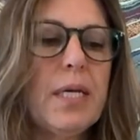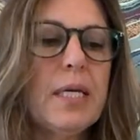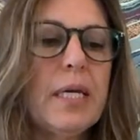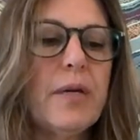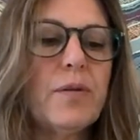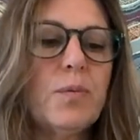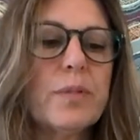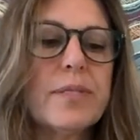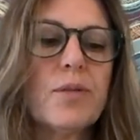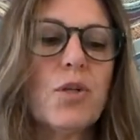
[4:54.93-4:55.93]
Hera
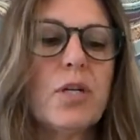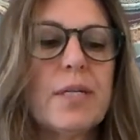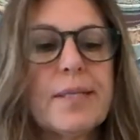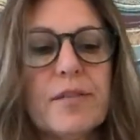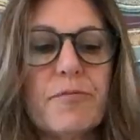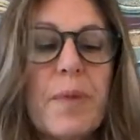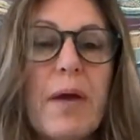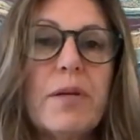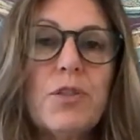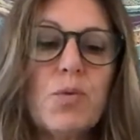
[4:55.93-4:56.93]
was the goddess of
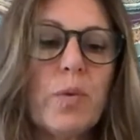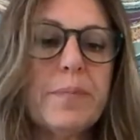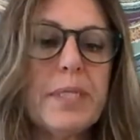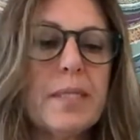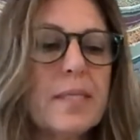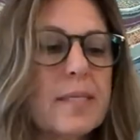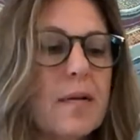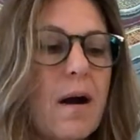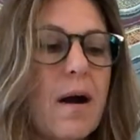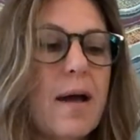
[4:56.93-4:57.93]
marriage, women, the
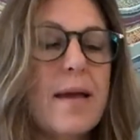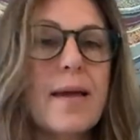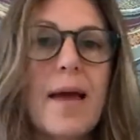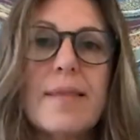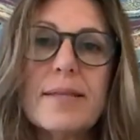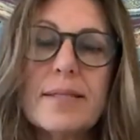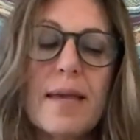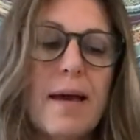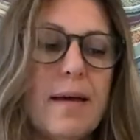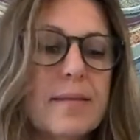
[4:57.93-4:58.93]
sky, and the
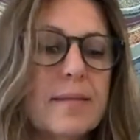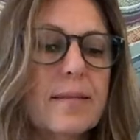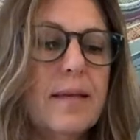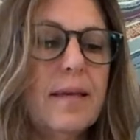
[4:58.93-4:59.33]
stars.